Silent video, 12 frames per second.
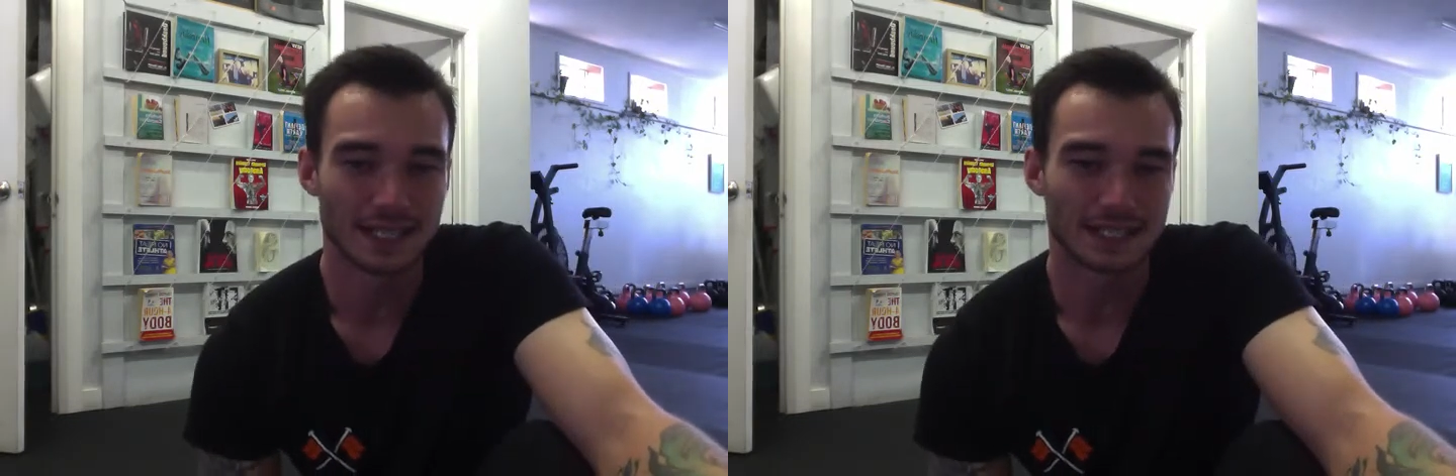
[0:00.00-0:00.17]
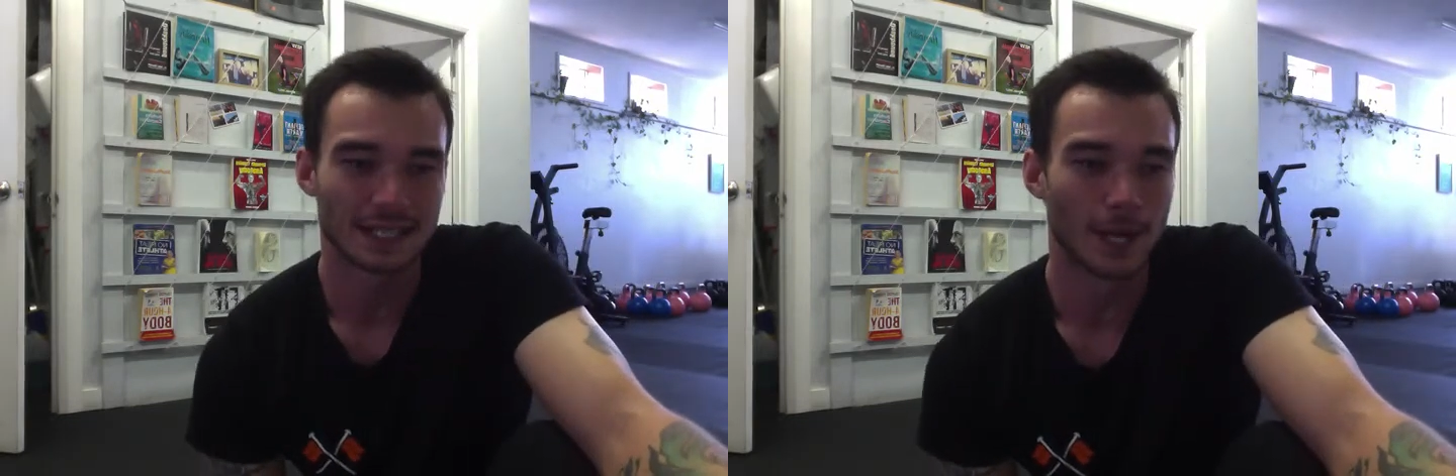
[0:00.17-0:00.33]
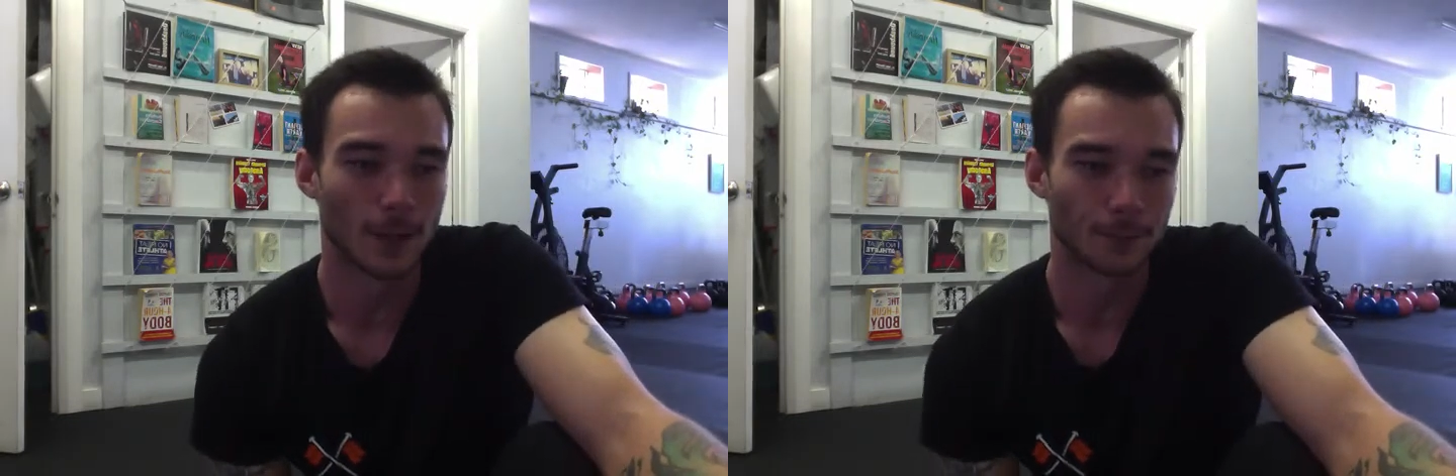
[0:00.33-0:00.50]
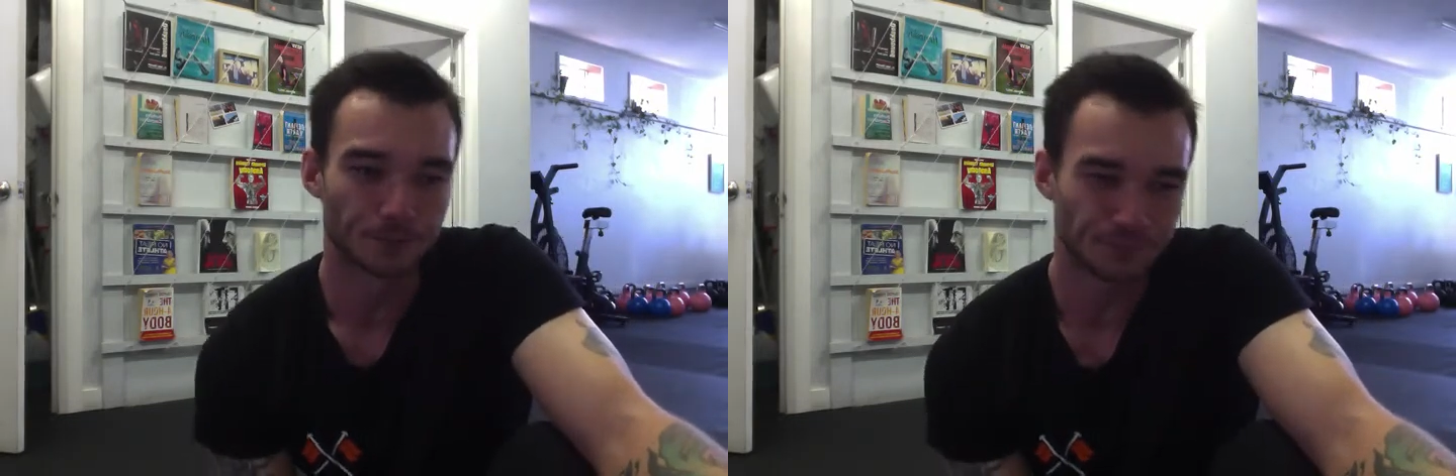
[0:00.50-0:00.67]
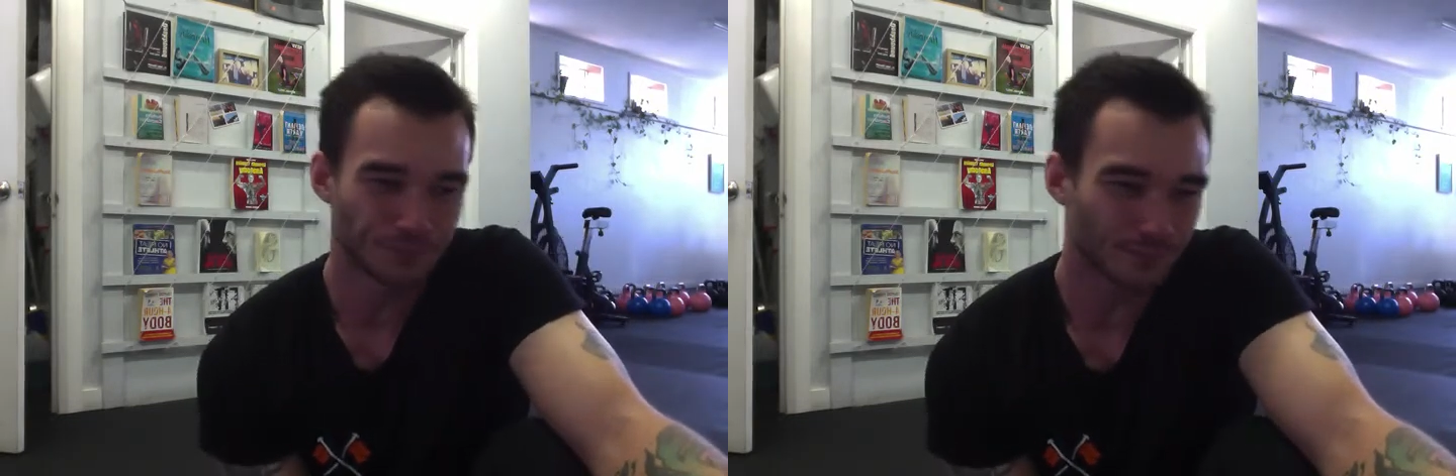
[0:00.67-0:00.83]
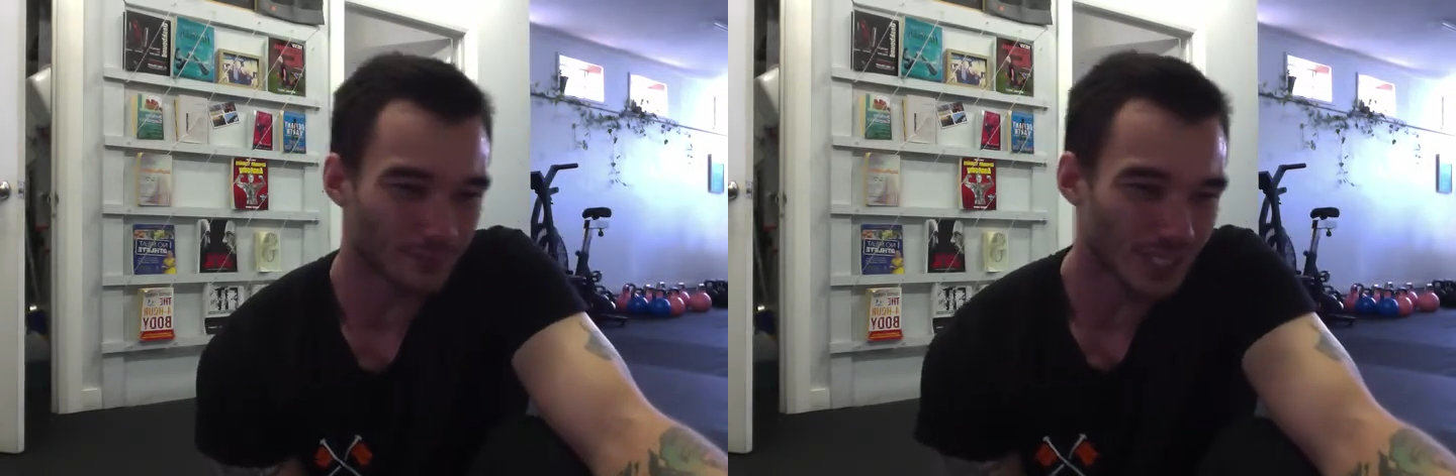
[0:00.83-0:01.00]
Now,
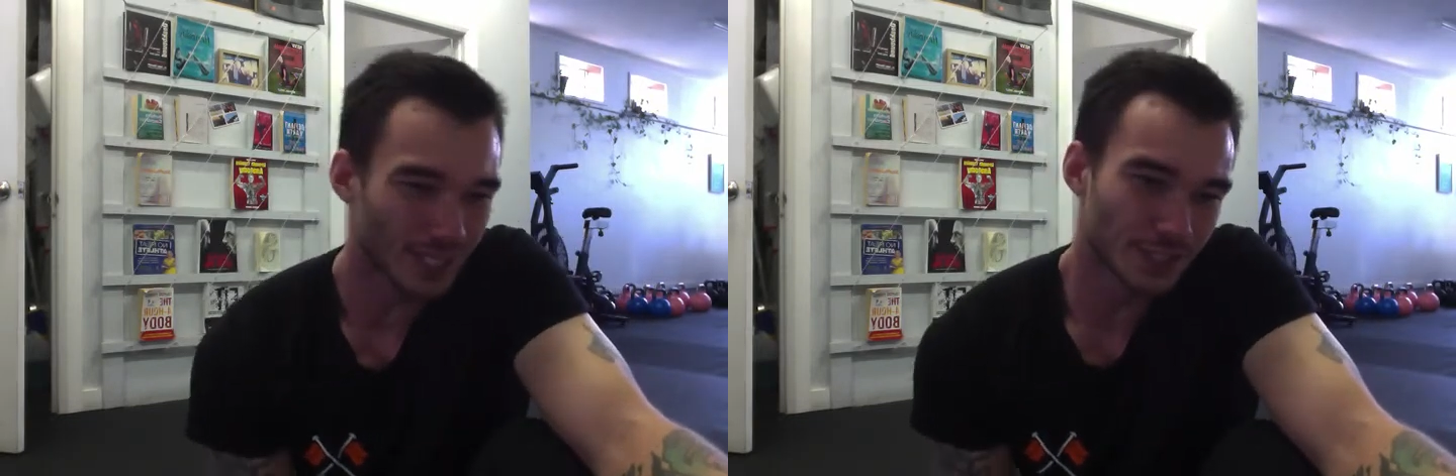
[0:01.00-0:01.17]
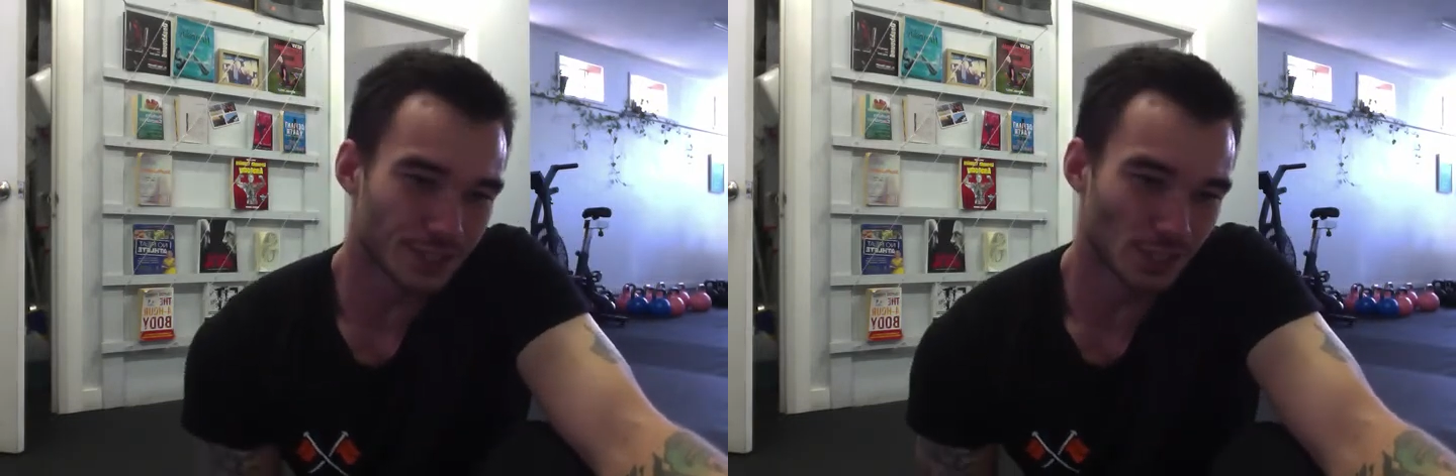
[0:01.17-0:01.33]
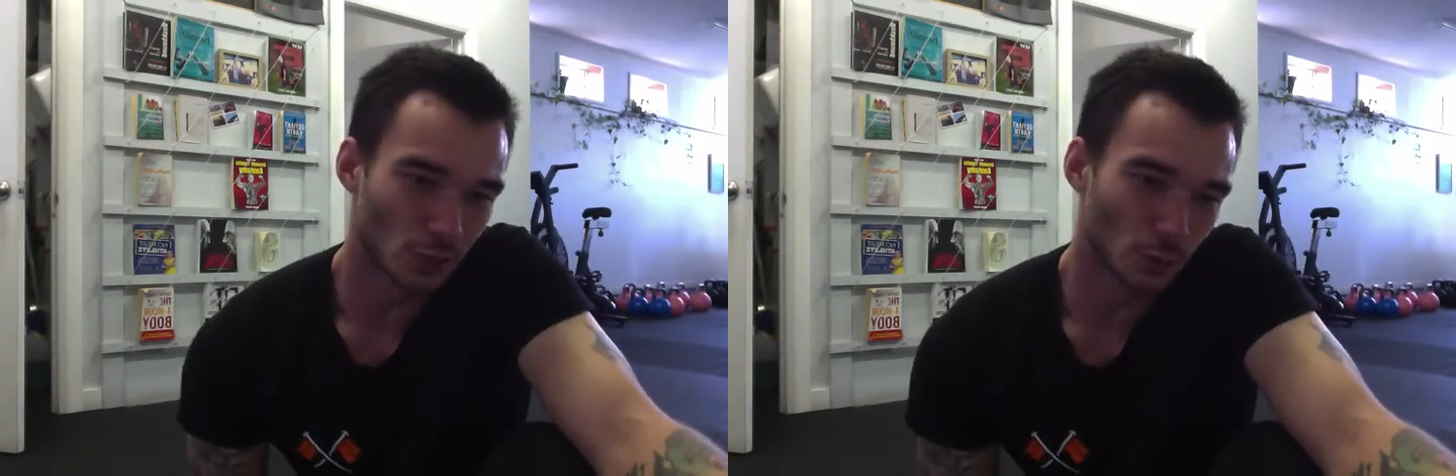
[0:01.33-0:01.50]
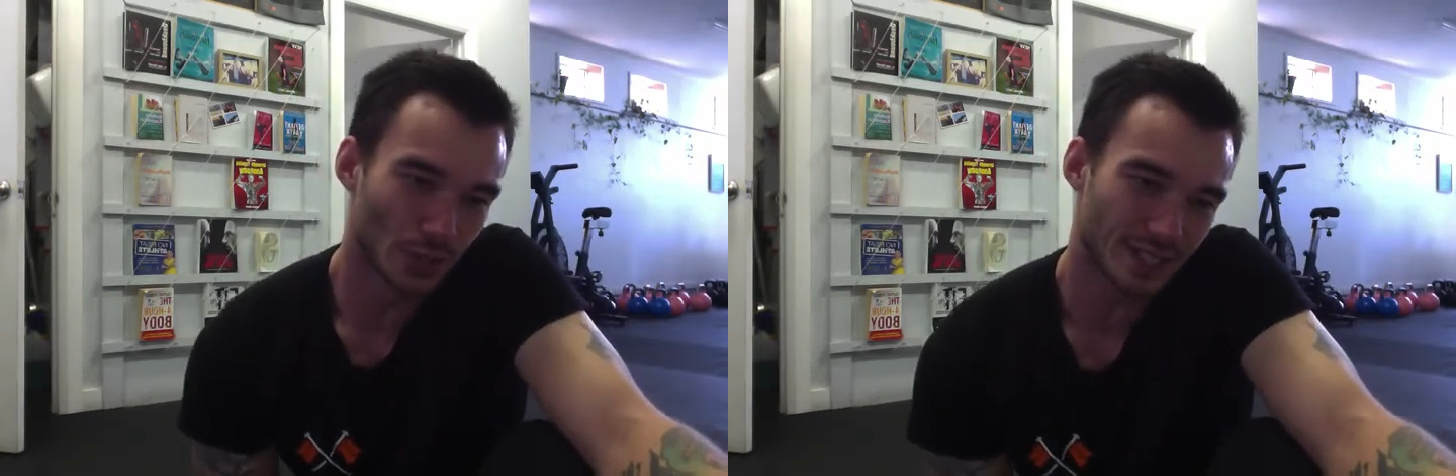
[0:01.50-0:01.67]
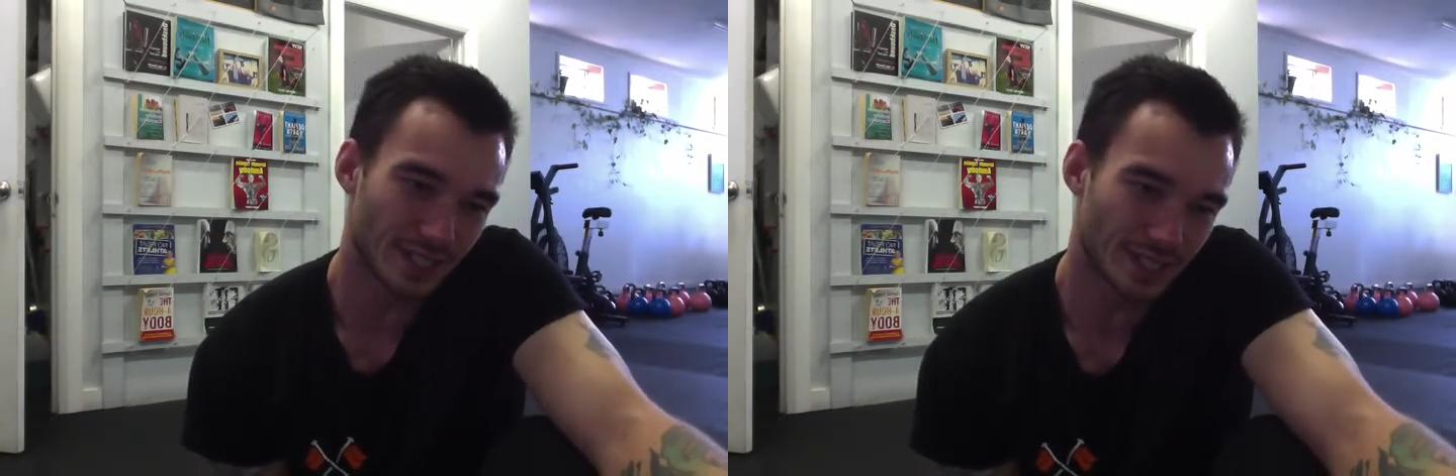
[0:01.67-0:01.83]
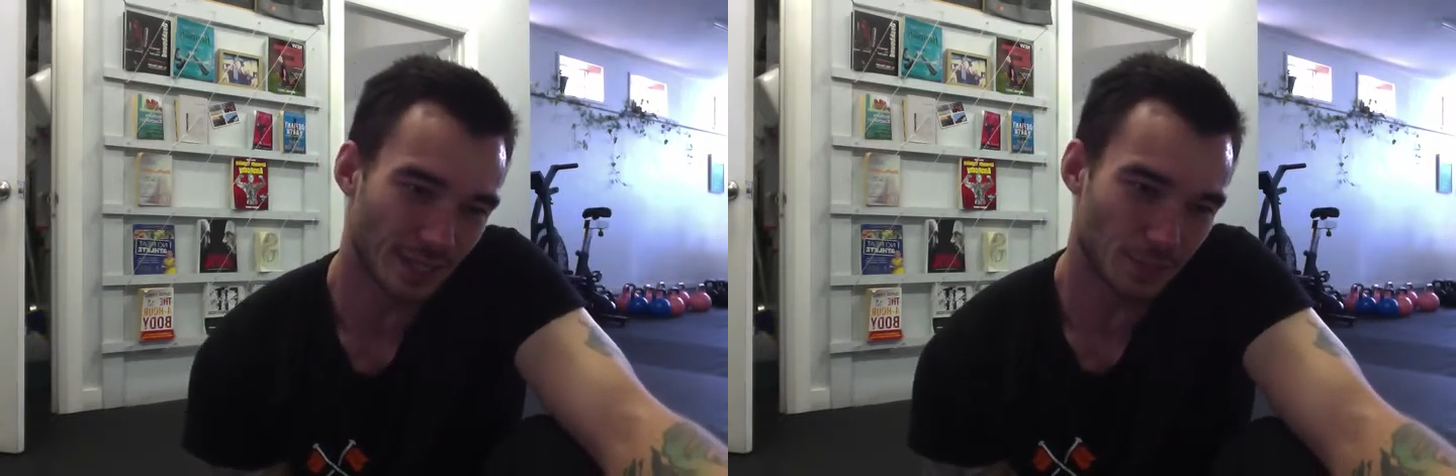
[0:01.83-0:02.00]
it's a little bit
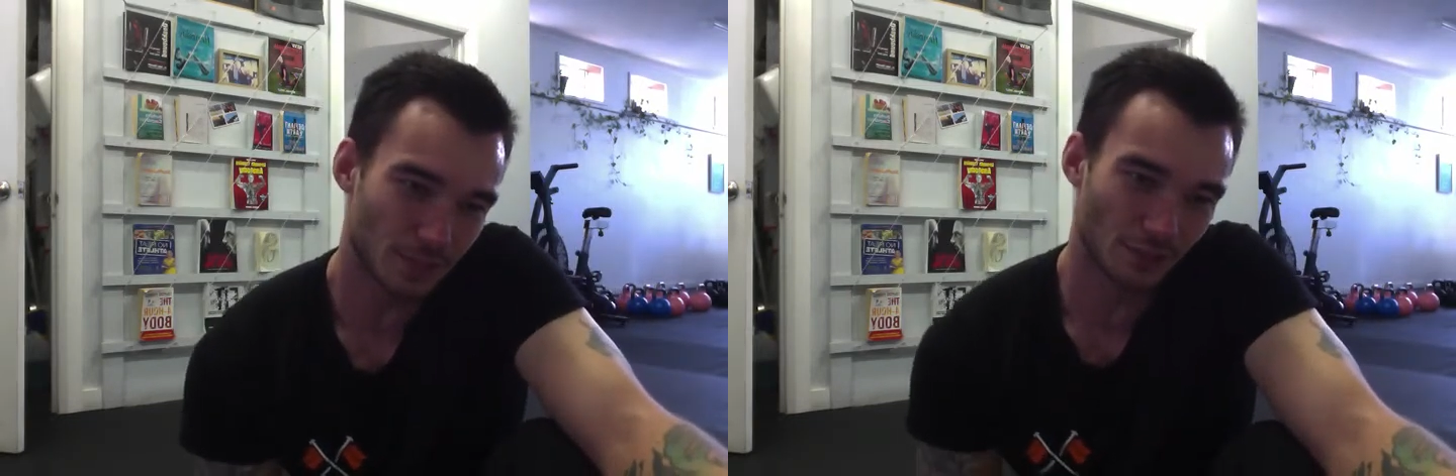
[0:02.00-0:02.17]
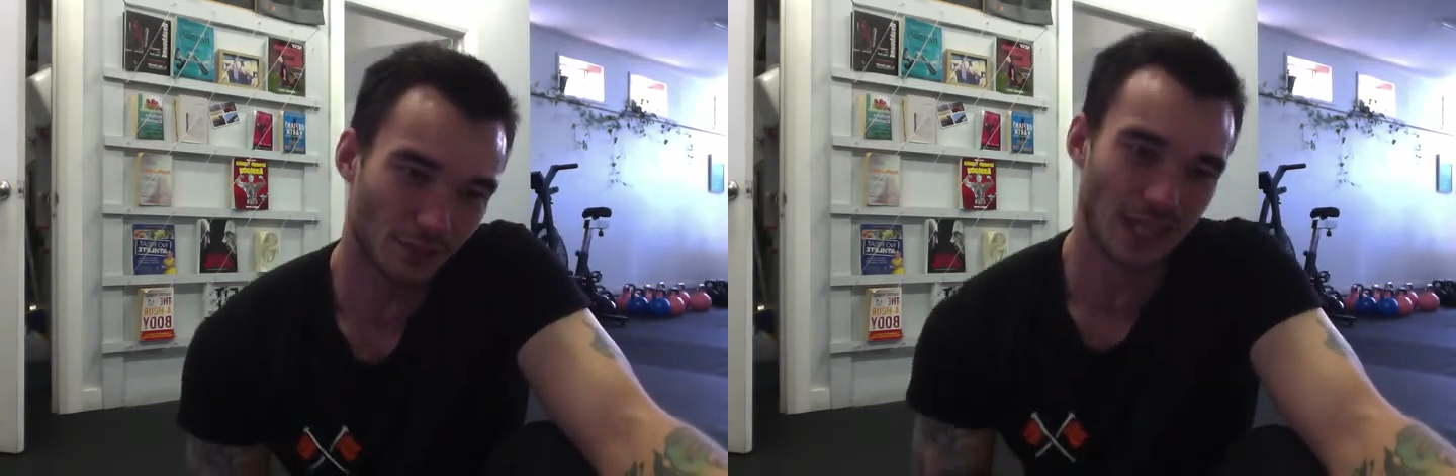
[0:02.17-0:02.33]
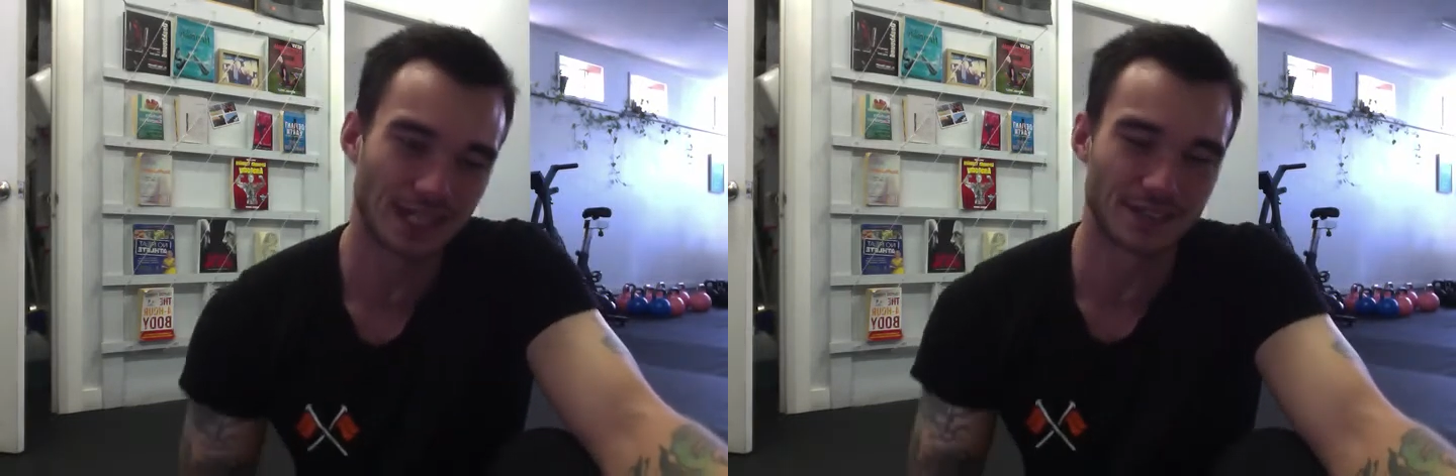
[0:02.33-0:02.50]
deceptive.